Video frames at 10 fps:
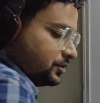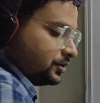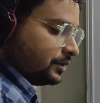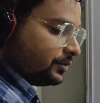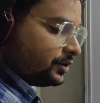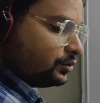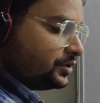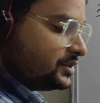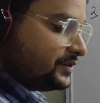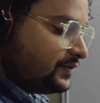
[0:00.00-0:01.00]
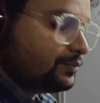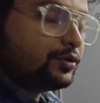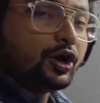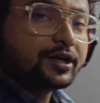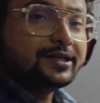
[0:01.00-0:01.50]
So number 2 is if a
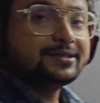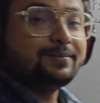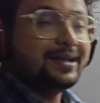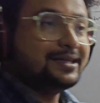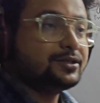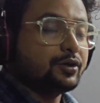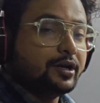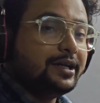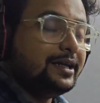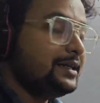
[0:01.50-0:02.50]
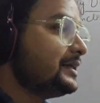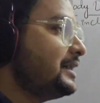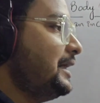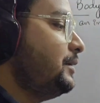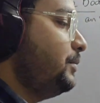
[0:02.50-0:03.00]
block is placed on an
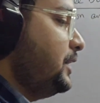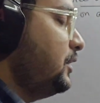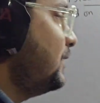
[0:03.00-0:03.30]
inclined plane.